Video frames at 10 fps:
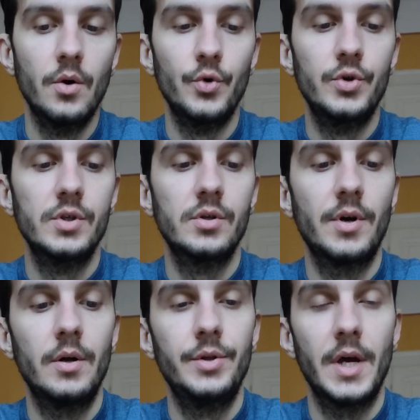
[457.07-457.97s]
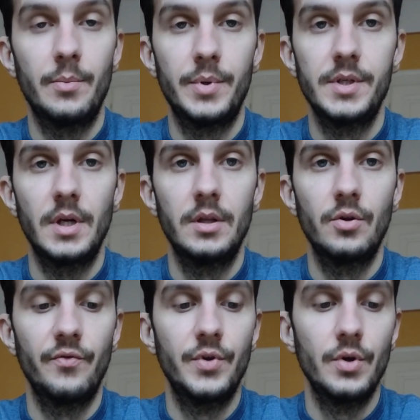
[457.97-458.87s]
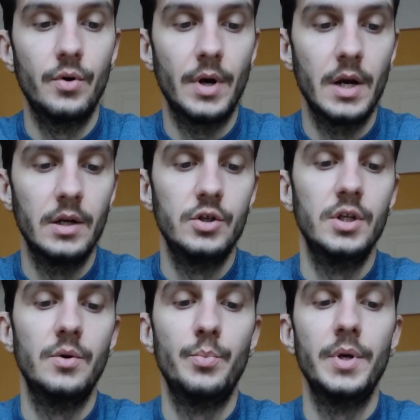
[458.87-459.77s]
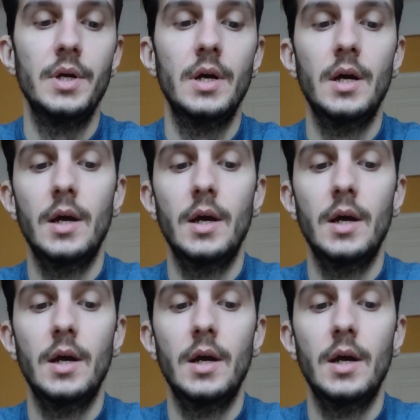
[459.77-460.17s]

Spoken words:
which is around 10% of the Ukrainian GDP.